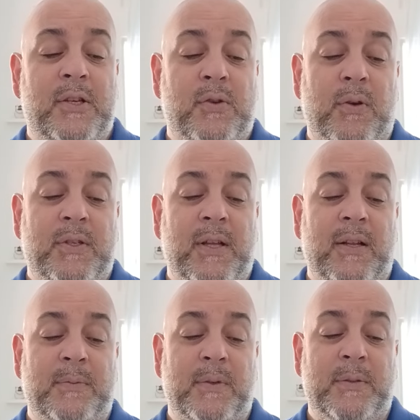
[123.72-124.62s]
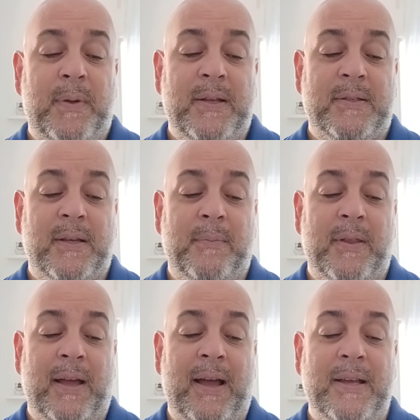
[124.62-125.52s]
short sellers must pay some of
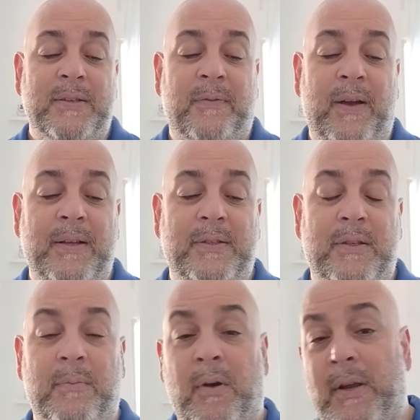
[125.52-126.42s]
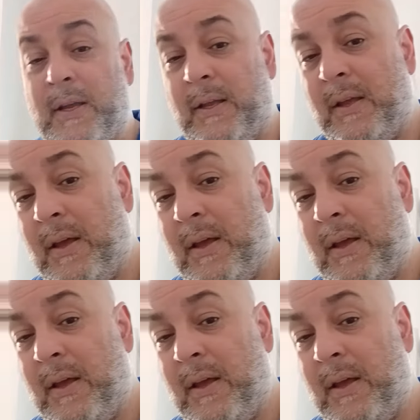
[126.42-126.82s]
the highest fines in the market.